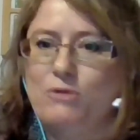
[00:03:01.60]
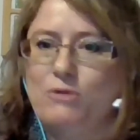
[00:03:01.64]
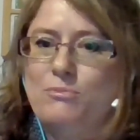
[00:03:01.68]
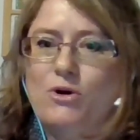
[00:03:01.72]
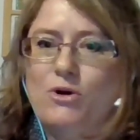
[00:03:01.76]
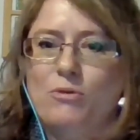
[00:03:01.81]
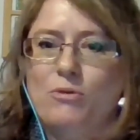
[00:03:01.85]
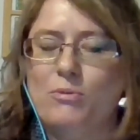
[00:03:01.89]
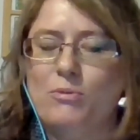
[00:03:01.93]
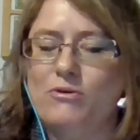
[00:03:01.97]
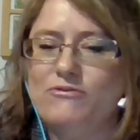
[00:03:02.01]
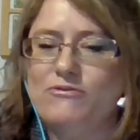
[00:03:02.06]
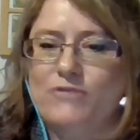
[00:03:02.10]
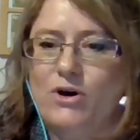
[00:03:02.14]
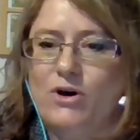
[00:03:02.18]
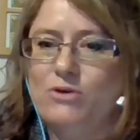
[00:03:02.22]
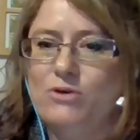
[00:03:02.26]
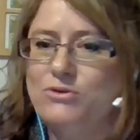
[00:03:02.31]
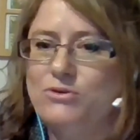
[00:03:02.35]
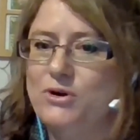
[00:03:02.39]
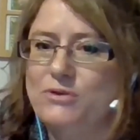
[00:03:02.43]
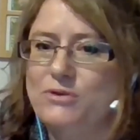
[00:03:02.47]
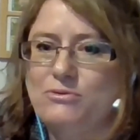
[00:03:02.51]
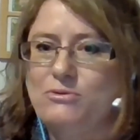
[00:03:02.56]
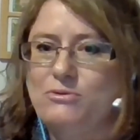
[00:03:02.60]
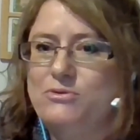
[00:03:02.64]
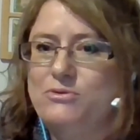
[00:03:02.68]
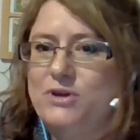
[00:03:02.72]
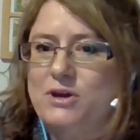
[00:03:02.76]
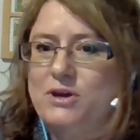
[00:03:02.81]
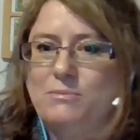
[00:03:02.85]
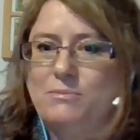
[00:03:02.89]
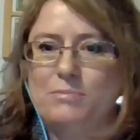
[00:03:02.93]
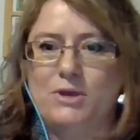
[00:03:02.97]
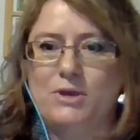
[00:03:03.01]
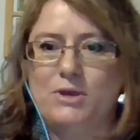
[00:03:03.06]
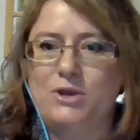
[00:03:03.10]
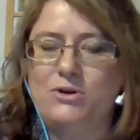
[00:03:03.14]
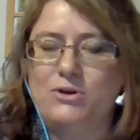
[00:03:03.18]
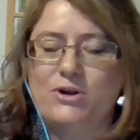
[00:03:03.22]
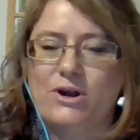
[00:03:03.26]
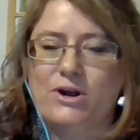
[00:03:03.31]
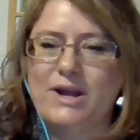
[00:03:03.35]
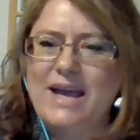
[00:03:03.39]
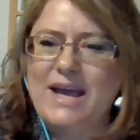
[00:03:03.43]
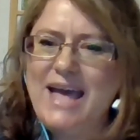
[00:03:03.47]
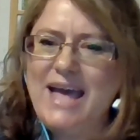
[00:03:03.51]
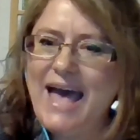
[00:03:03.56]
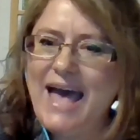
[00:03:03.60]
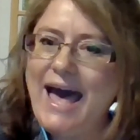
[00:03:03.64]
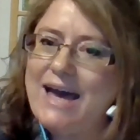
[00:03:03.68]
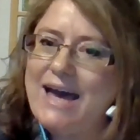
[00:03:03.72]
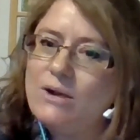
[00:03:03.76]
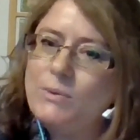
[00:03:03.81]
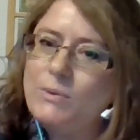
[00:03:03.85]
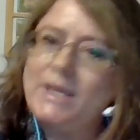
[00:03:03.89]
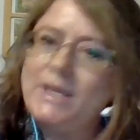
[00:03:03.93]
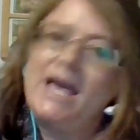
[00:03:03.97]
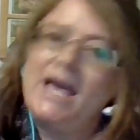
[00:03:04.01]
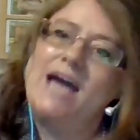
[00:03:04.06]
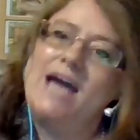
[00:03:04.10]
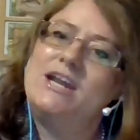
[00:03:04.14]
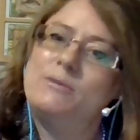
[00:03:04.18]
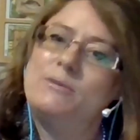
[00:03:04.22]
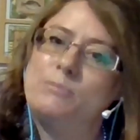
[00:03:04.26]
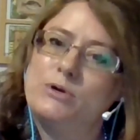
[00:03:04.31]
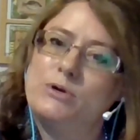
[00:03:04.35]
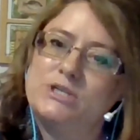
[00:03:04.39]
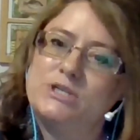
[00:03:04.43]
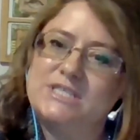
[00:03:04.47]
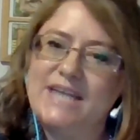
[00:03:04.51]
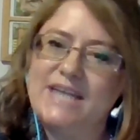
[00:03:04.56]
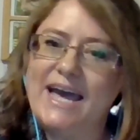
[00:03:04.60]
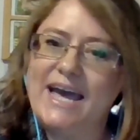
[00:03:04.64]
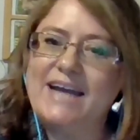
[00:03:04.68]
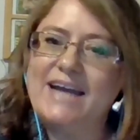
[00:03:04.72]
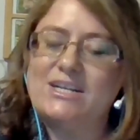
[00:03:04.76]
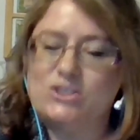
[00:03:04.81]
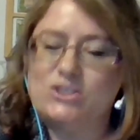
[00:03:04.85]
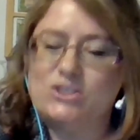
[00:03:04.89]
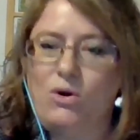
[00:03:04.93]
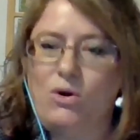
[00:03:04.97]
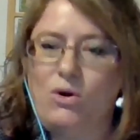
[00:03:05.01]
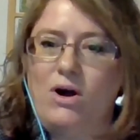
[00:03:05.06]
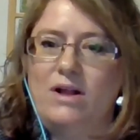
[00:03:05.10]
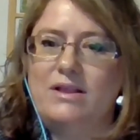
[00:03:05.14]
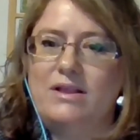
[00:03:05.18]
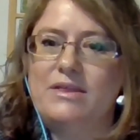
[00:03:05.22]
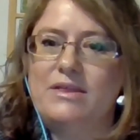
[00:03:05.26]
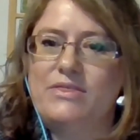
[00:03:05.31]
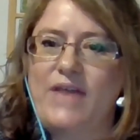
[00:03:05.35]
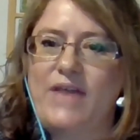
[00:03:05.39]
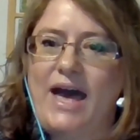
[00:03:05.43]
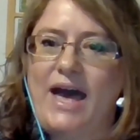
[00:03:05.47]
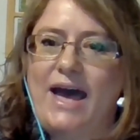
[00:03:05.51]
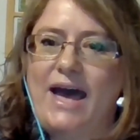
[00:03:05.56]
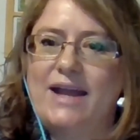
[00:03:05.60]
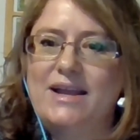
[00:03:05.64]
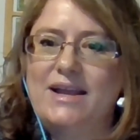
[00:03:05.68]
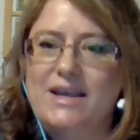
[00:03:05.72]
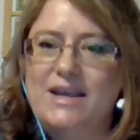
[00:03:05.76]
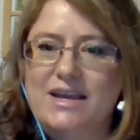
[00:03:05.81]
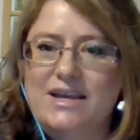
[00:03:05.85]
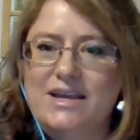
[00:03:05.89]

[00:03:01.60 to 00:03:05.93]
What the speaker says: a mobile phone or through the computer, how do we kind of protect all of that?